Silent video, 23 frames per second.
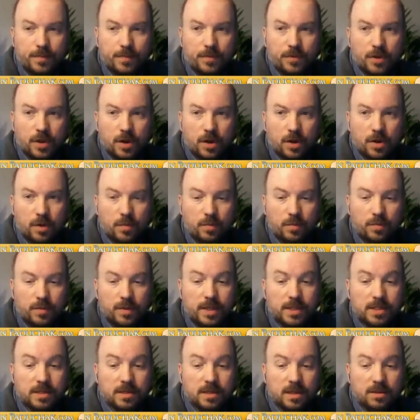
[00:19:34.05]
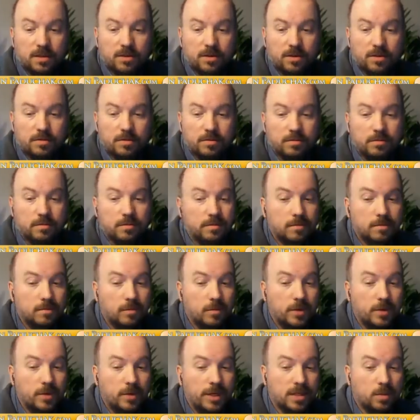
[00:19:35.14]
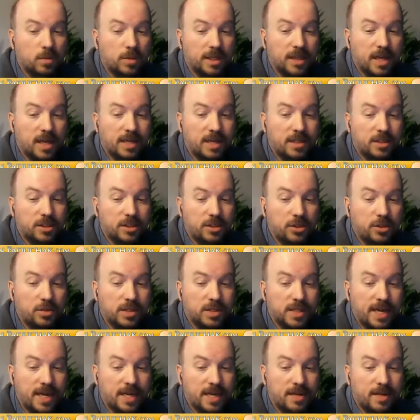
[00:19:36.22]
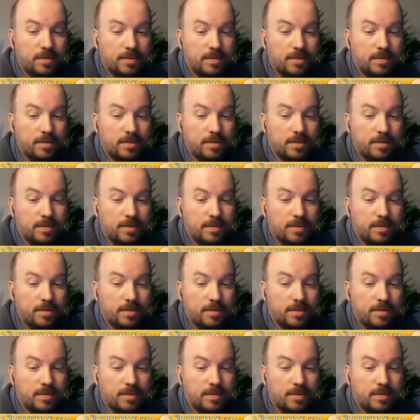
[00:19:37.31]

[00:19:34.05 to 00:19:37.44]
So that's another reason we like to use it,